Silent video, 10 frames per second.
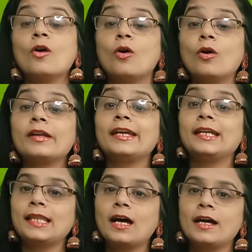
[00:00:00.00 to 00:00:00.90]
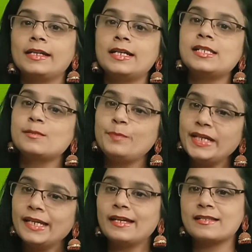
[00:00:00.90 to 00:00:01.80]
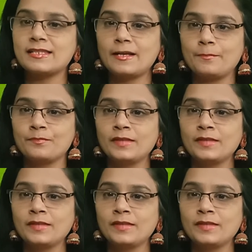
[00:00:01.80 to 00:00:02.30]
or in the IELTS speaking exam.